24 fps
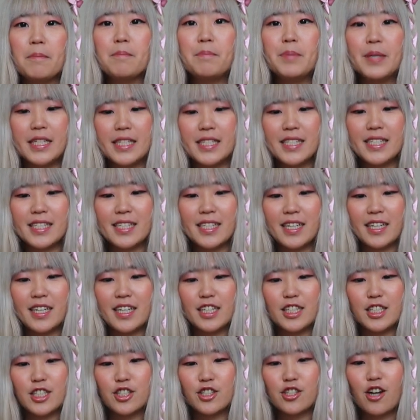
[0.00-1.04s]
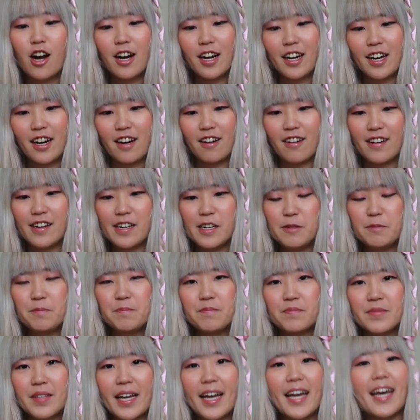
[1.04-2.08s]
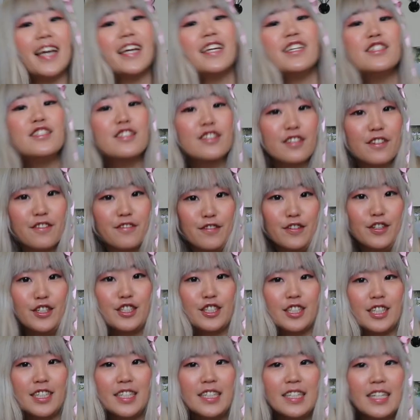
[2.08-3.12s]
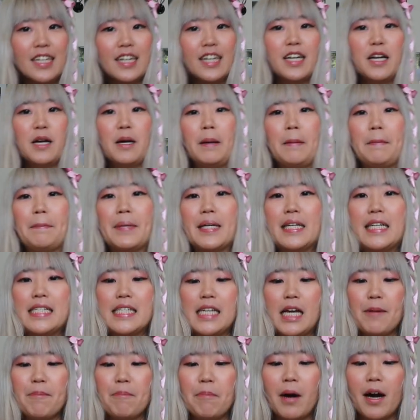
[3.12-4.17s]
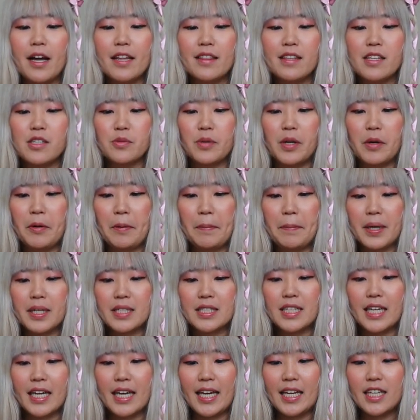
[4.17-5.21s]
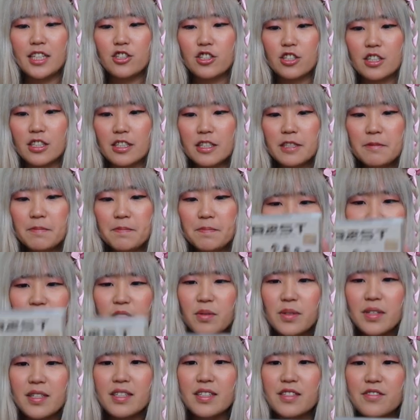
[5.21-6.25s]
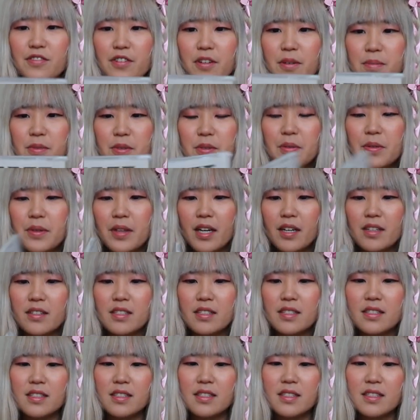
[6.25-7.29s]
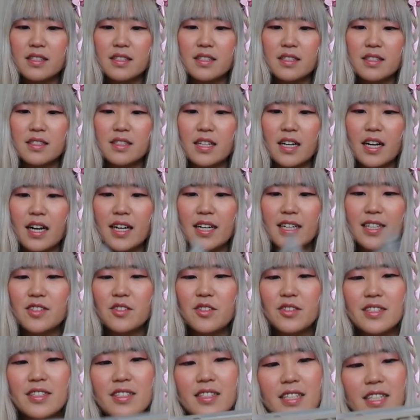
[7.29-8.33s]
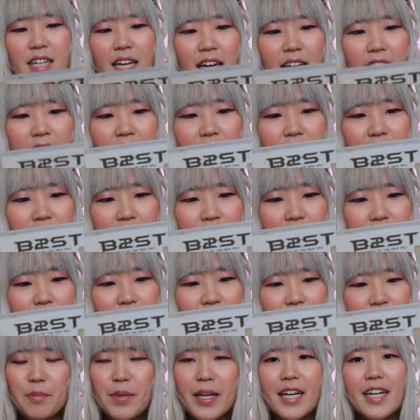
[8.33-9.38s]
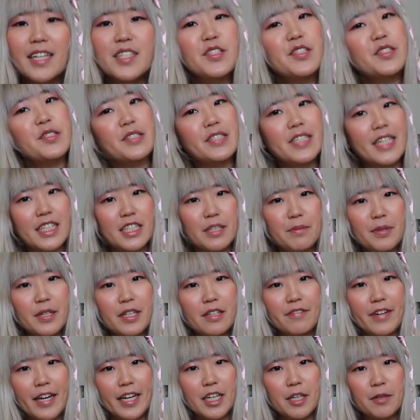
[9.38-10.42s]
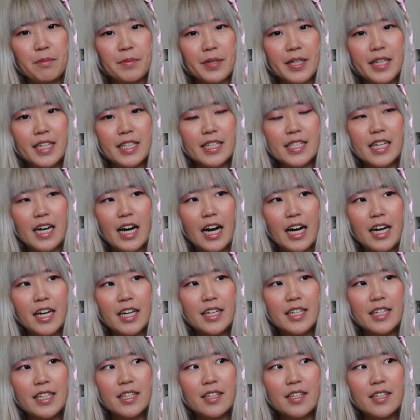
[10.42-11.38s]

Beast, Shock Era, Asia version, because I bought this when I went back to Asia. This one is from two thousand nine, two thousand ten. But yeah, so this one's actually pretty random because I